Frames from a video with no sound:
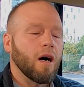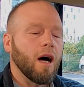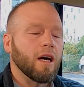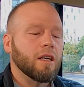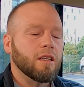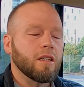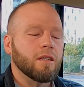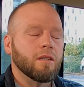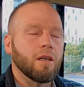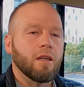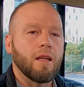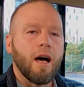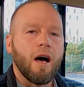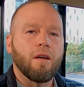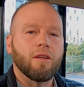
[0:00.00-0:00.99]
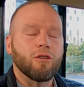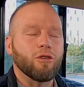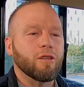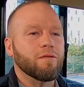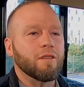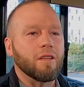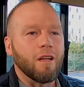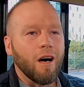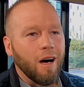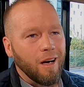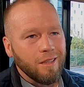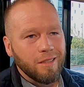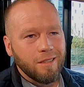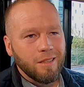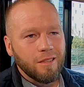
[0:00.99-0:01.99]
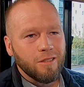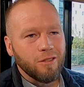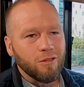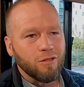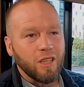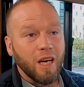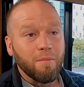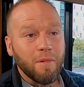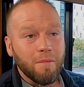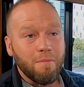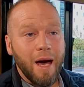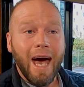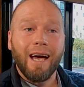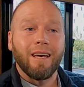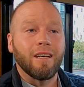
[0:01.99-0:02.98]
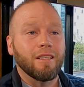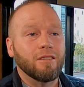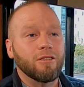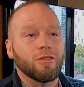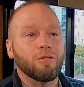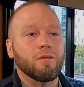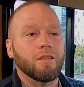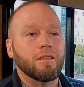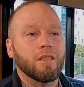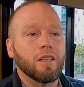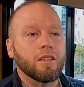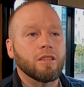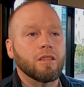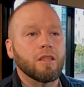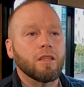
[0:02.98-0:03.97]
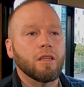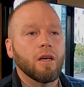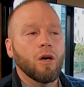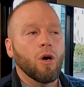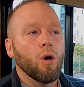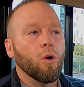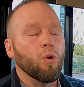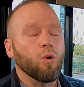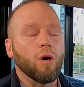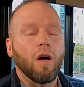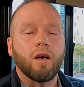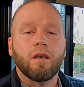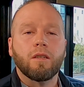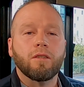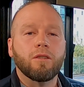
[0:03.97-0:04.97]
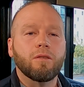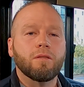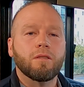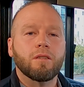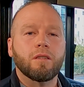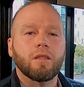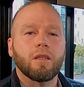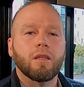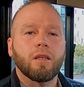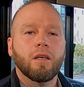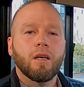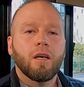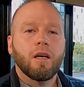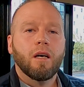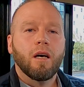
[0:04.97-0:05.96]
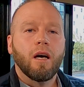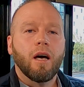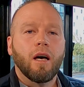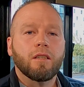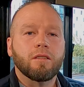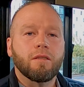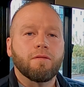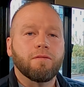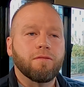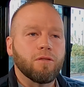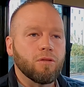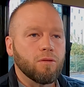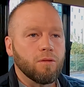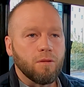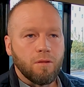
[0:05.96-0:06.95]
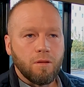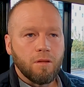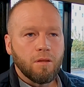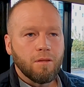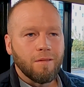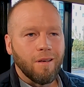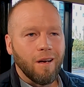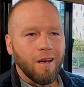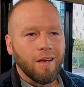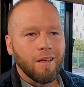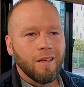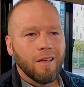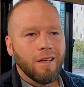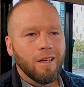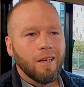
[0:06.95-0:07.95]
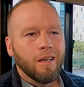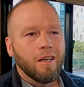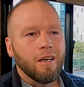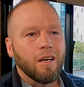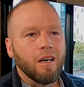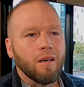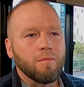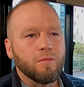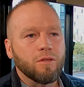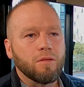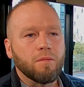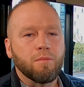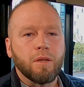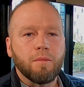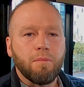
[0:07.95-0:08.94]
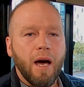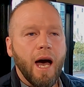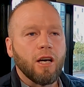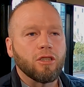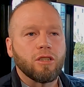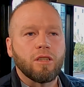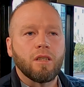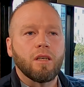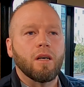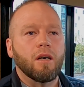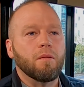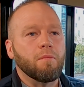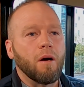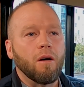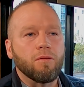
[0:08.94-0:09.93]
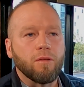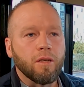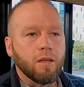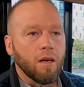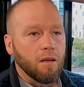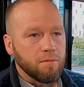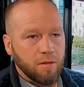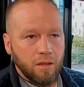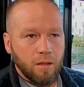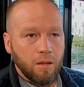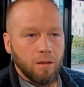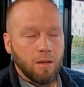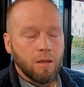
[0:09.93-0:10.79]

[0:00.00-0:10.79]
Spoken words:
I could either allow the grief and loss to take me back into addiction, or I could use it as fuel, right? To be passionate about recovery.